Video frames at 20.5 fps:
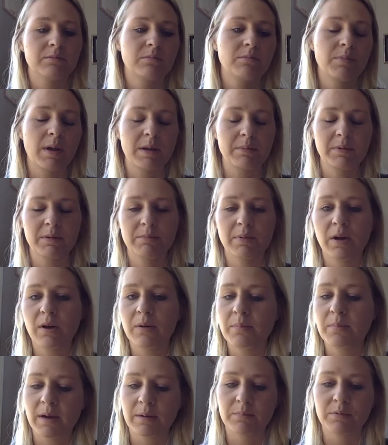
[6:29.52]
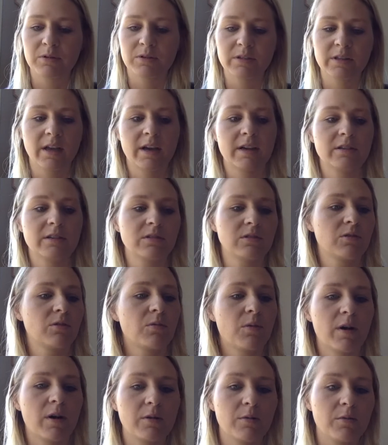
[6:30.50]
Baby bell peppers last
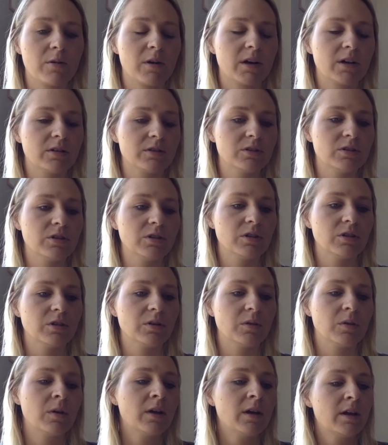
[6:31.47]
quite a while too.